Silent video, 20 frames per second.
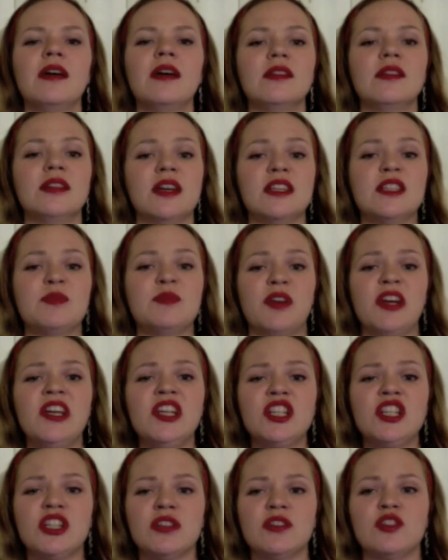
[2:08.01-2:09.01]
The
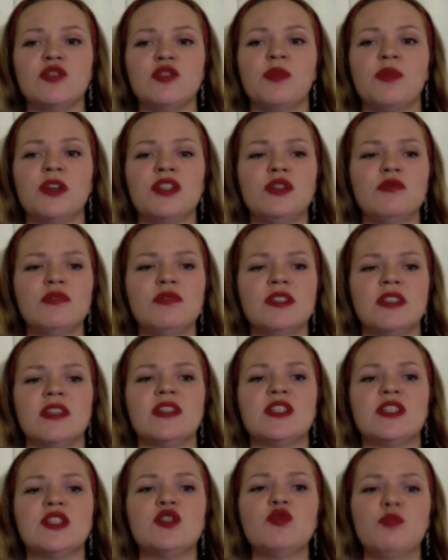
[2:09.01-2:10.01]
aspiration to produce a
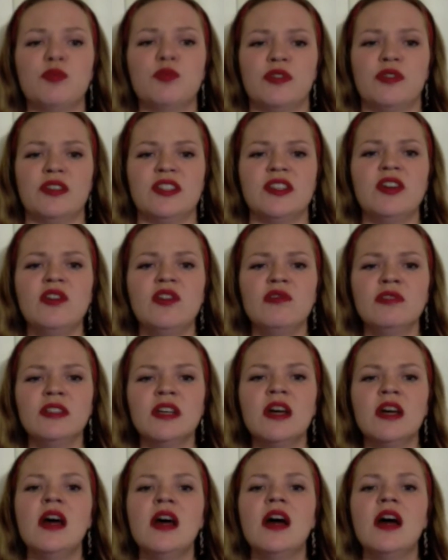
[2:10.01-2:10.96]
super result